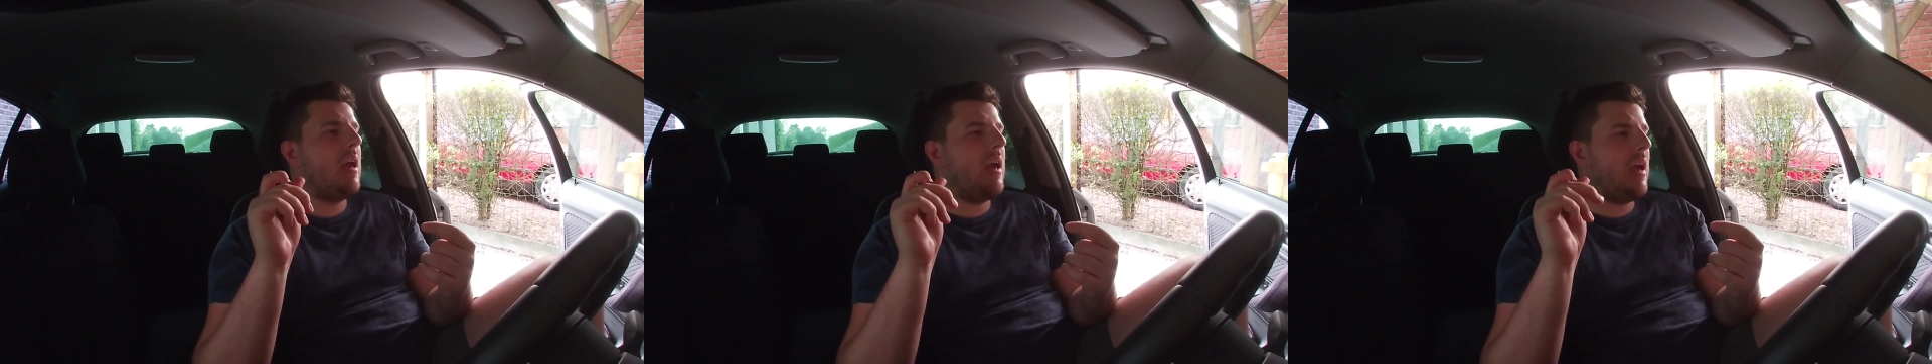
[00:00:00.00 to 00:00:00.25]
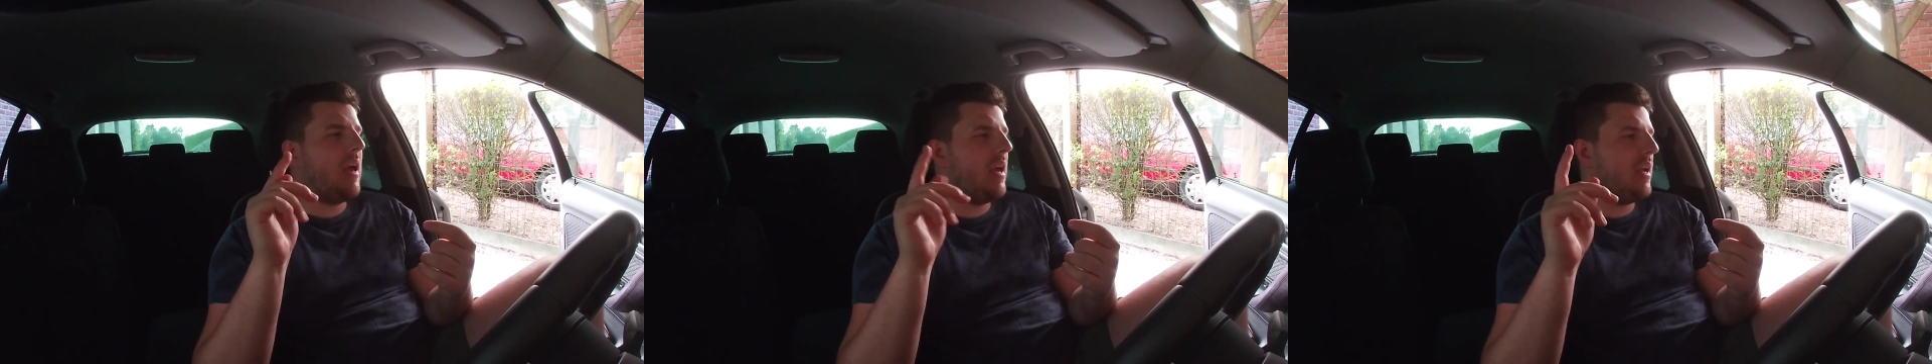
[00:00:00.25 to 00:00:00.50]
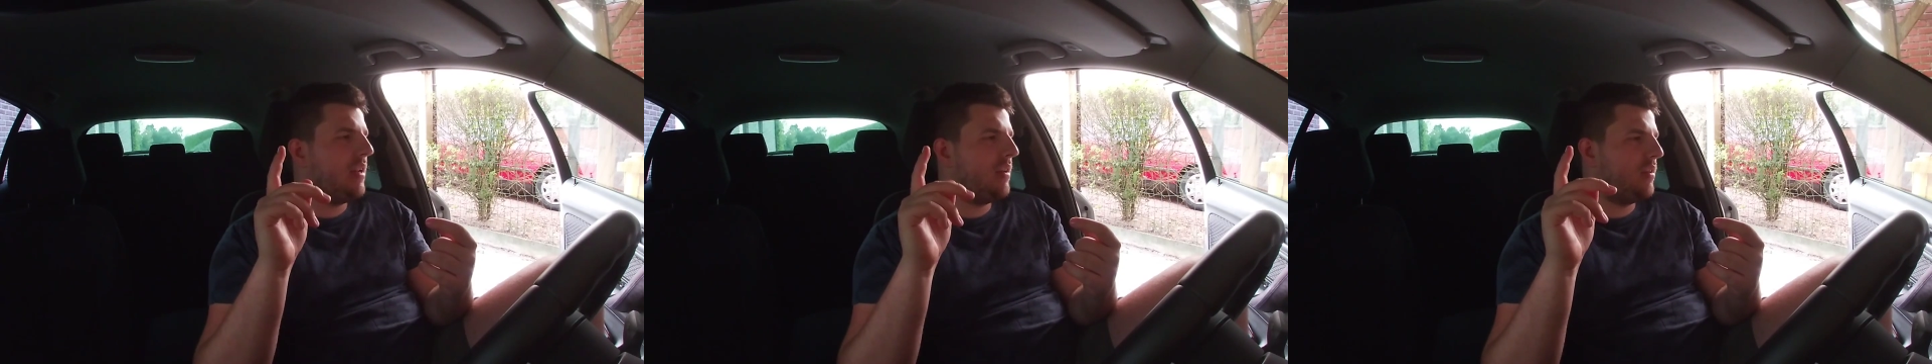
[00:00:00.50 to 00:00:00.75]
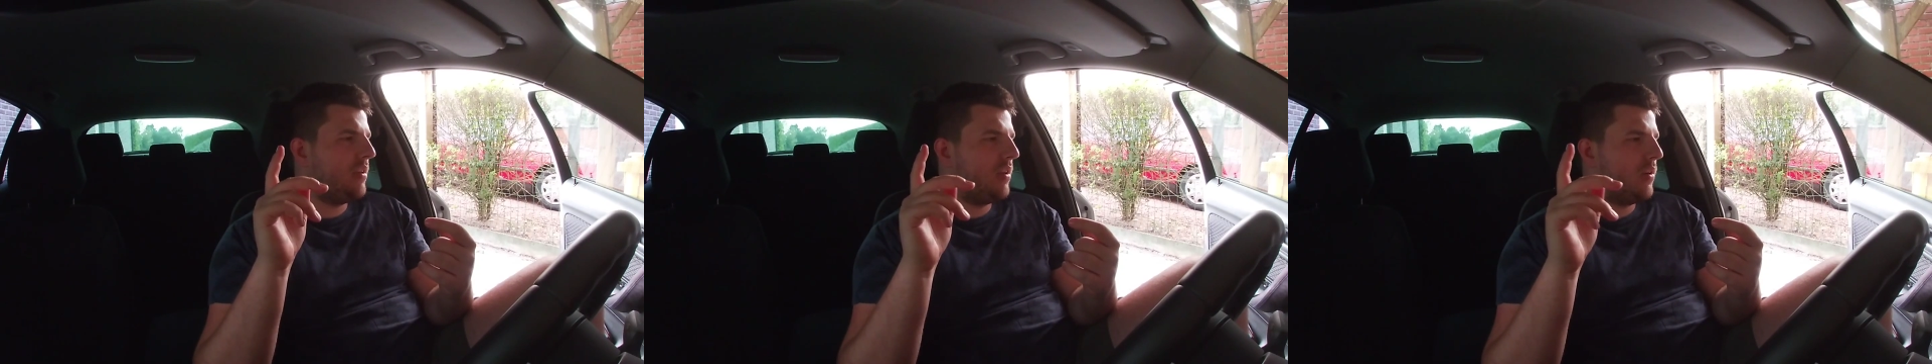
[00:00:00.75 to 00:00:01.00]

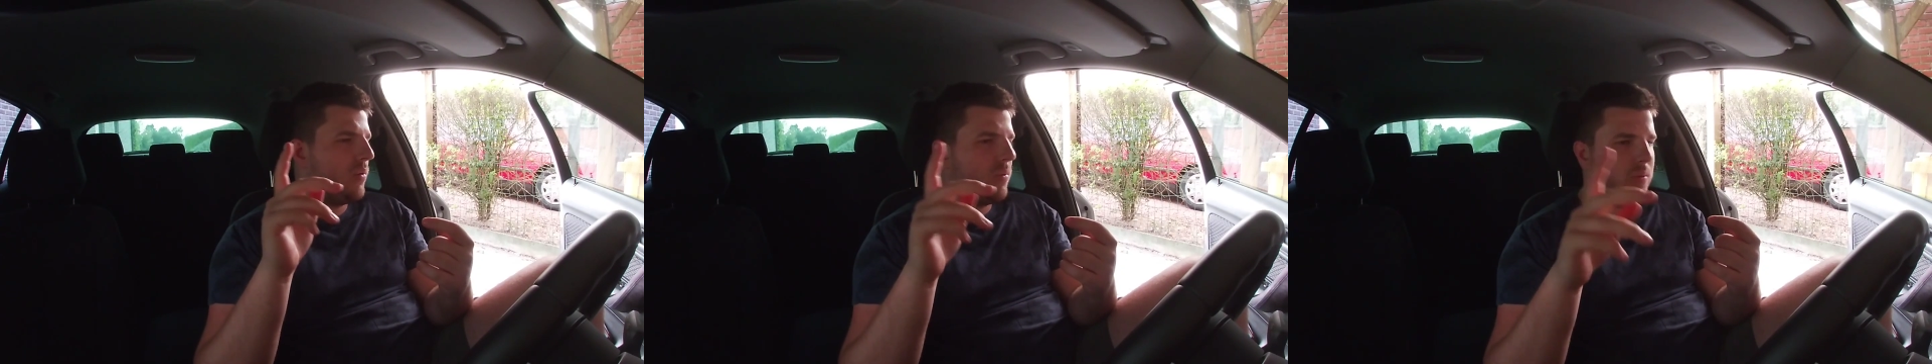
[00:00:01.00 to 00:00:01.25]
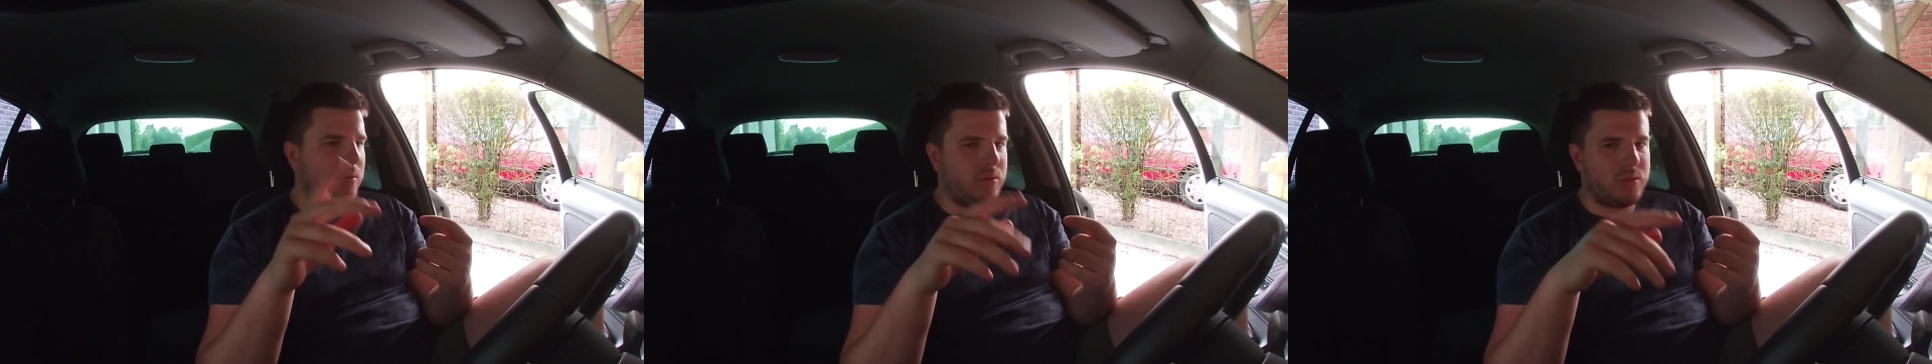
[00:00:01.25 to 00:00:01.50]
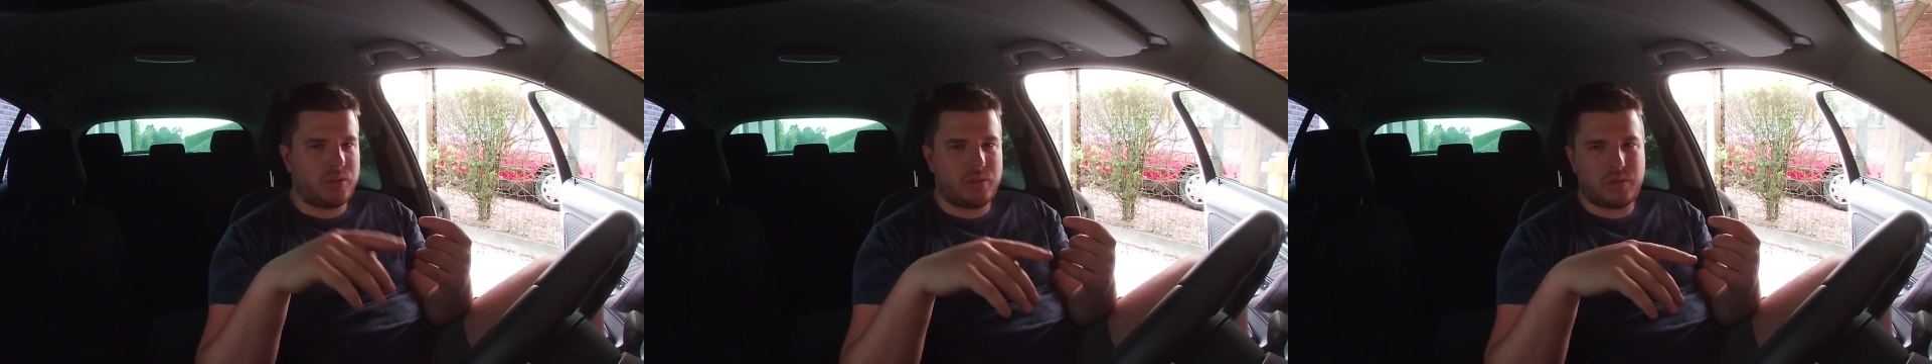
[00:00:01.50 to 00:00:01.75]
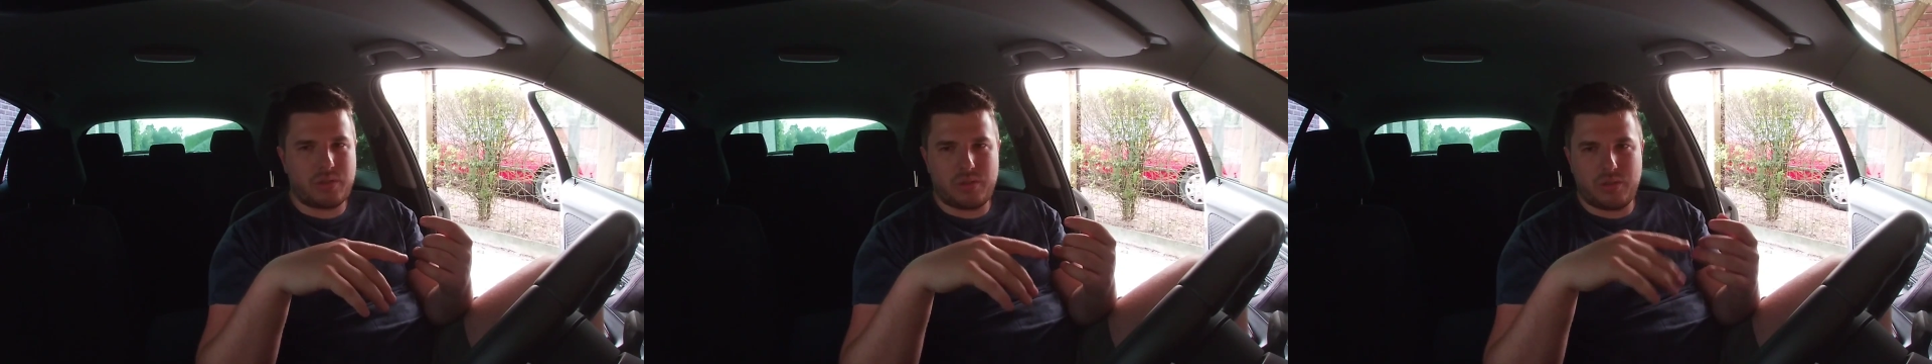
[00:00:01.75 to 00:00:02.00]
And
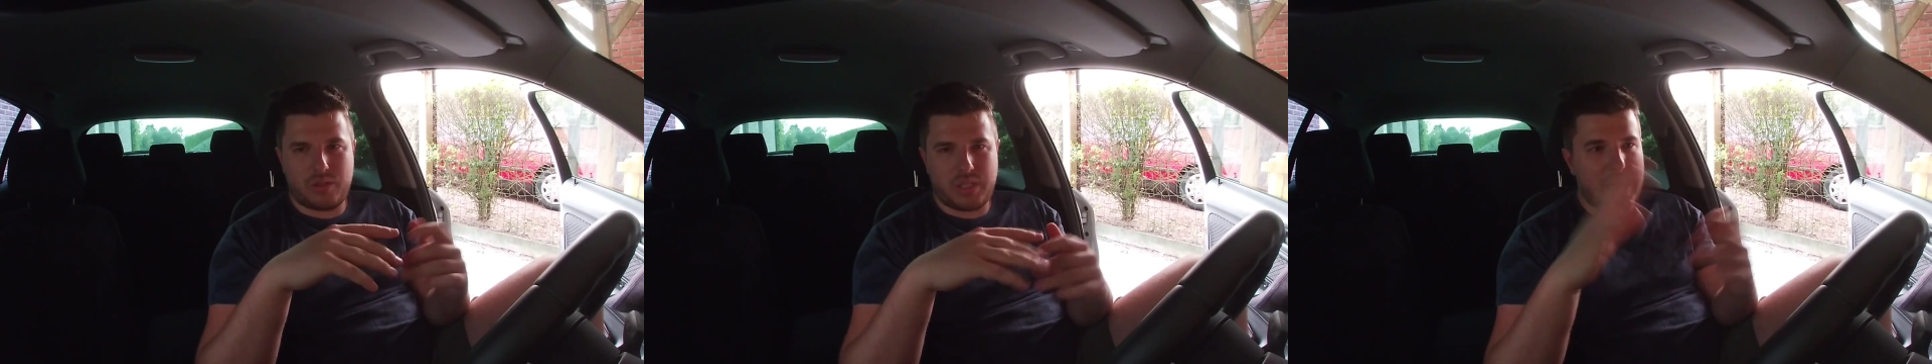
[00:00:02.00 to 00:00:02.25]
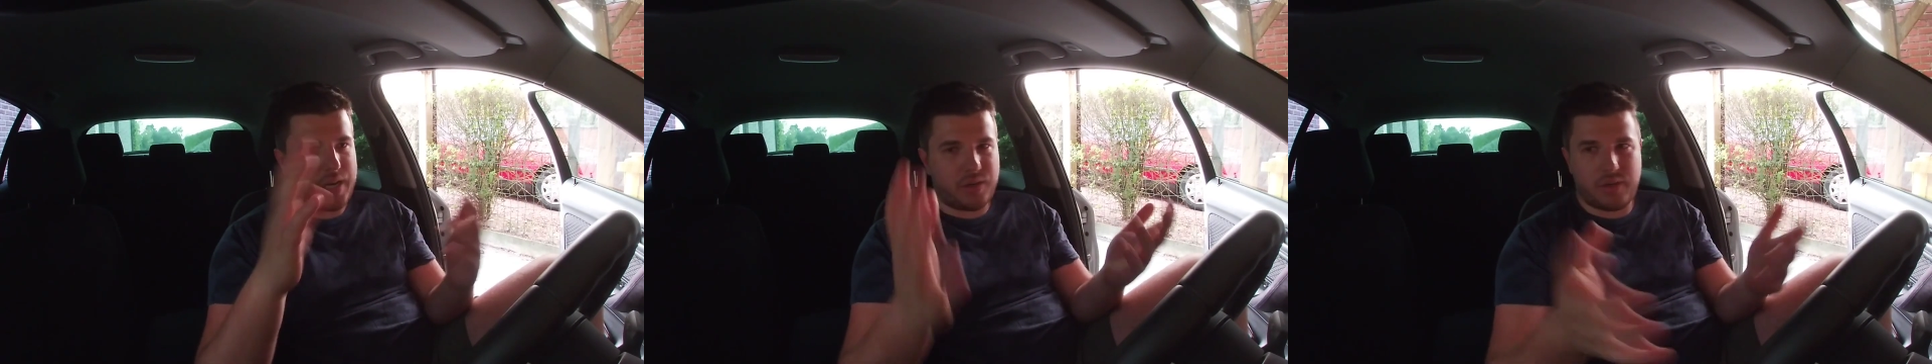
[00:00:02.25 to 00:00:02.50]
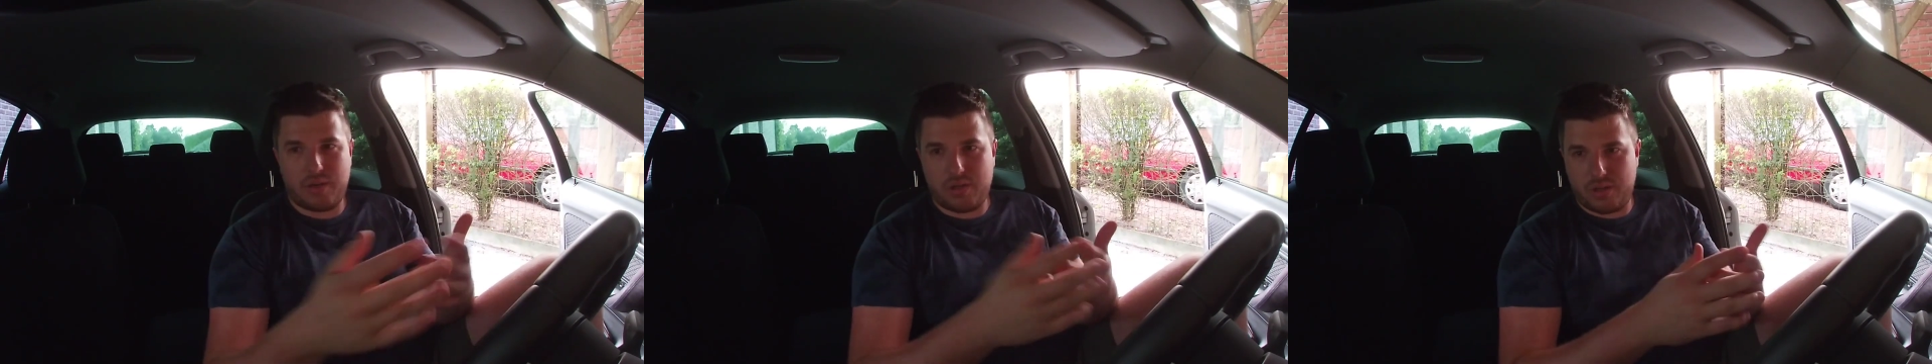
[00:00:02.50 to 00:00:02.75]
just see that